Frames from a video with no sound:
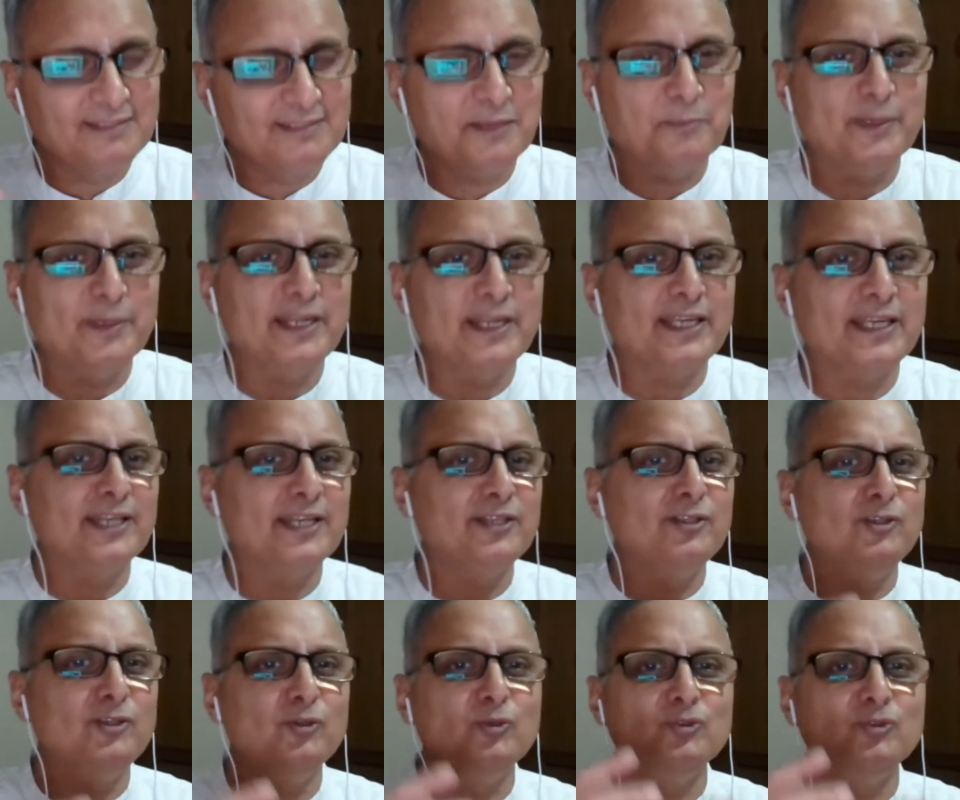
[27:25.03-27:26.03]
somebody can
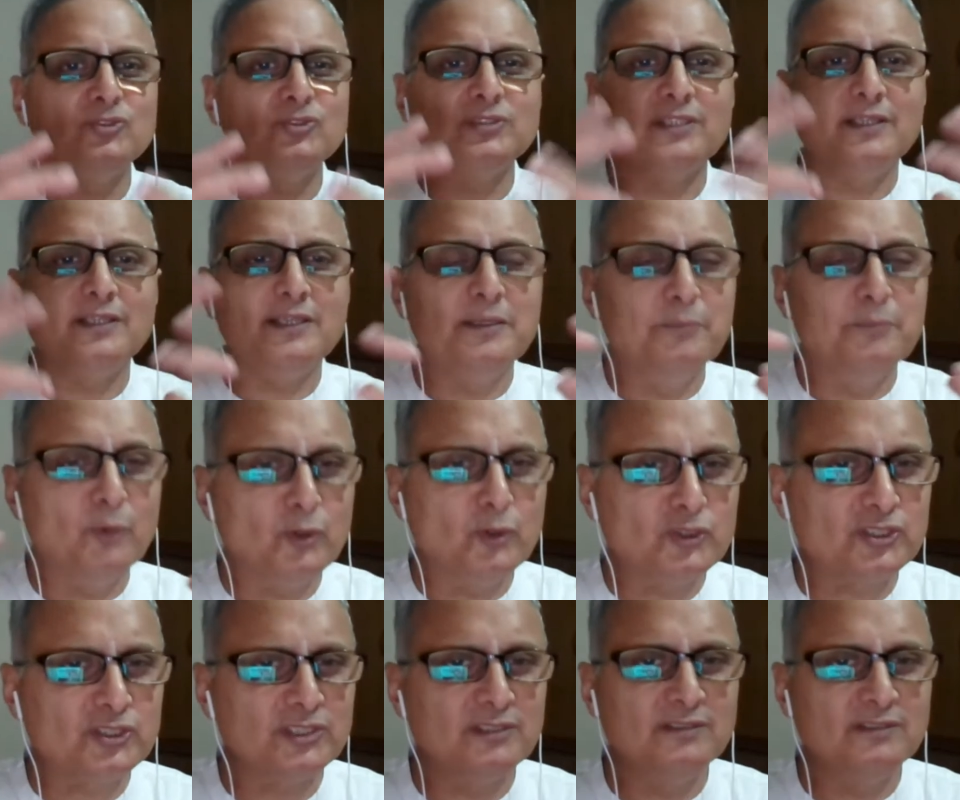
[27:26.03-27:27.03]
use
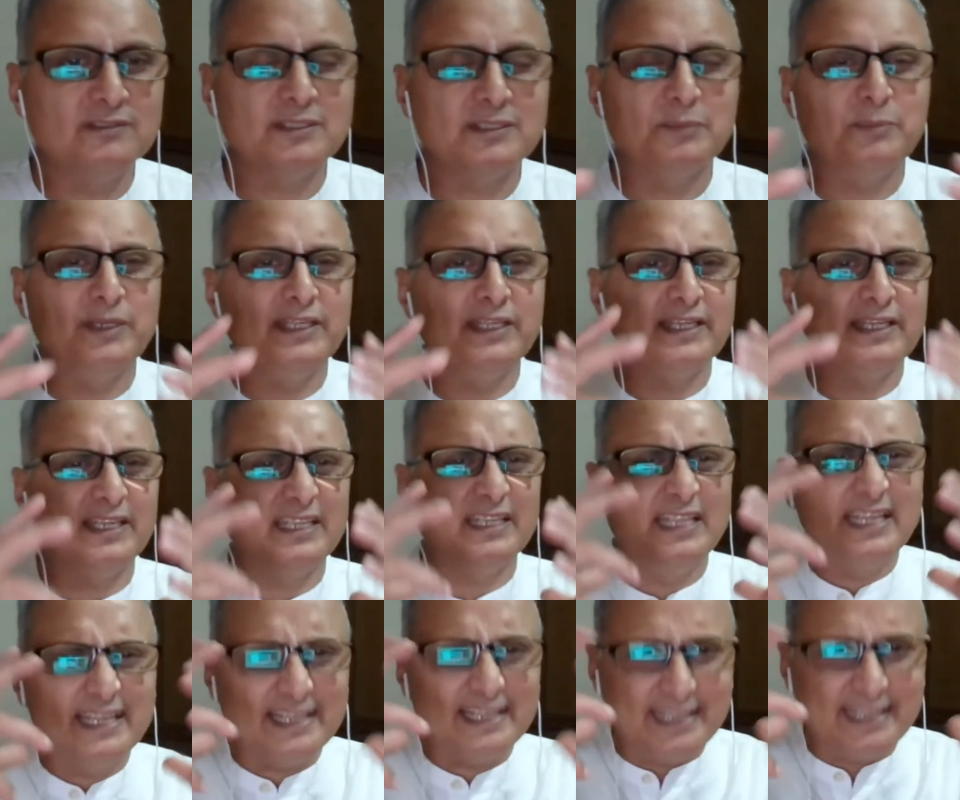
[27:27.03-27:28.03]
emotion somebody can
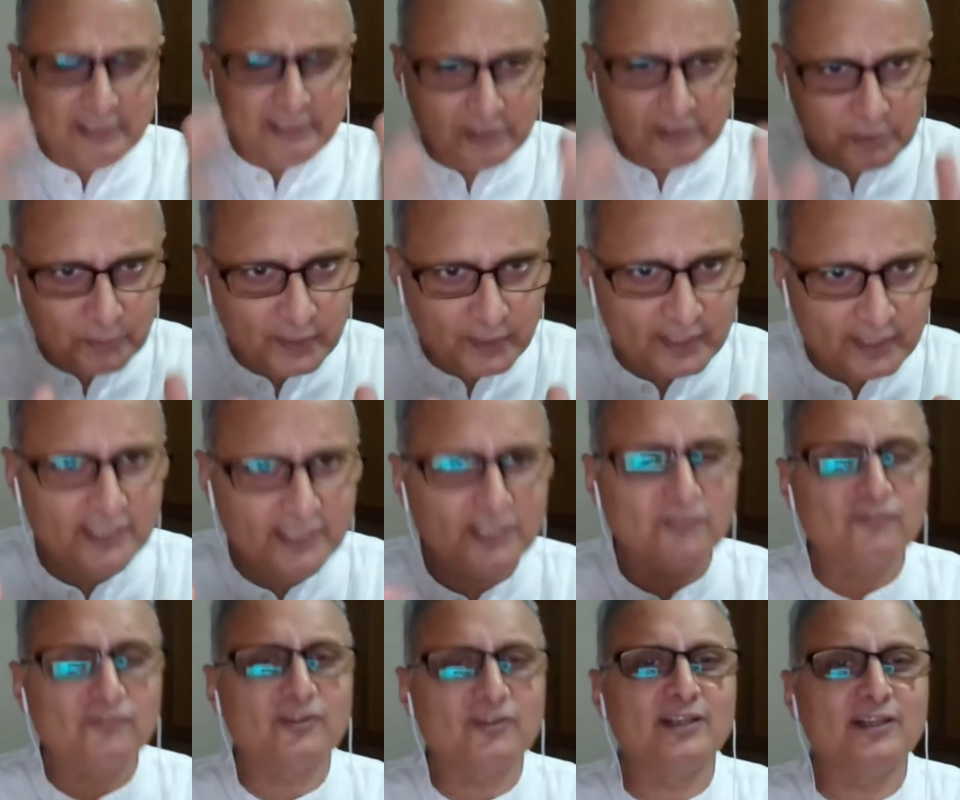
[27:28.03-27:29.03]
interpret it
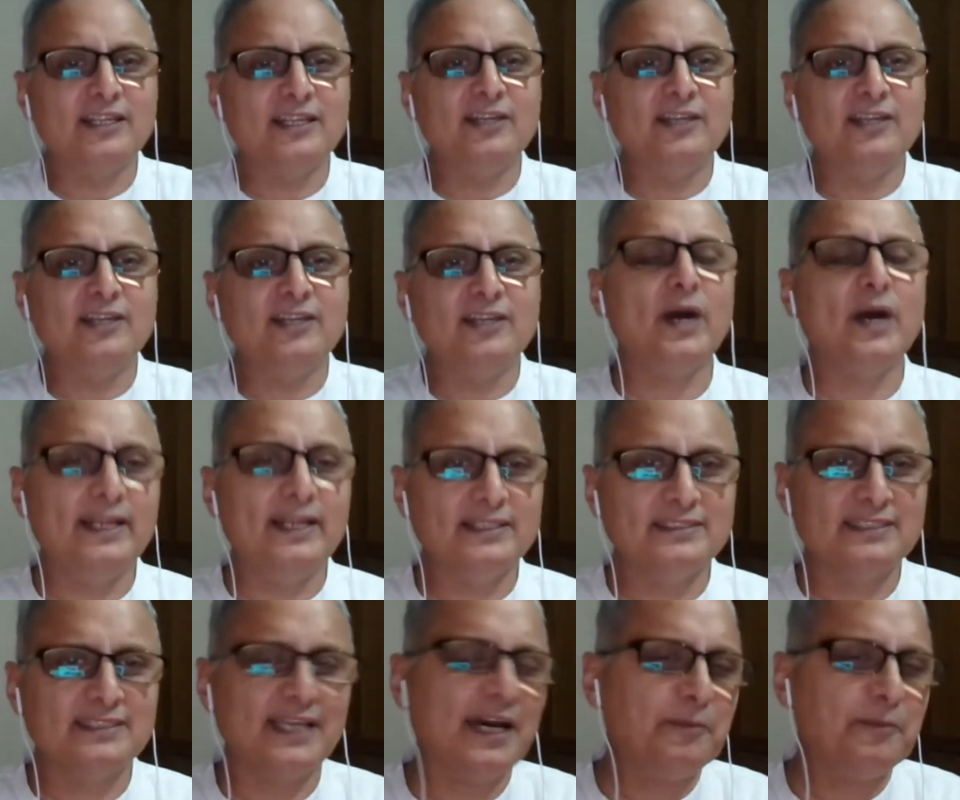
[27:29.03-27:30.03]
differently why
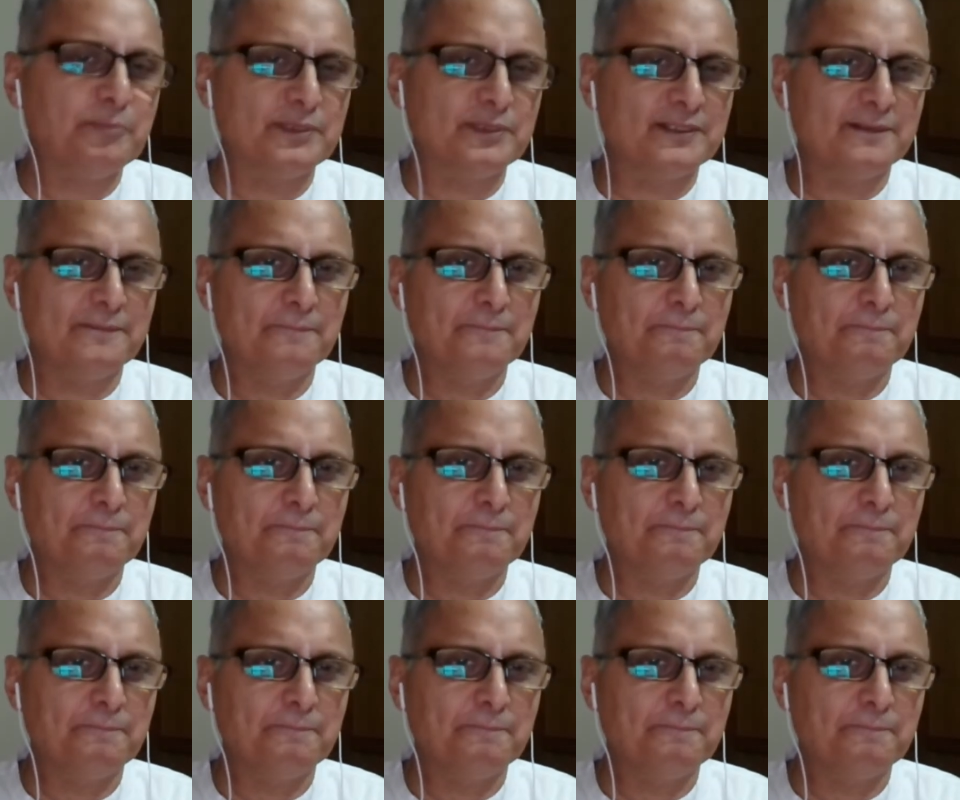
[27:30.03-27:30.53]
does it happen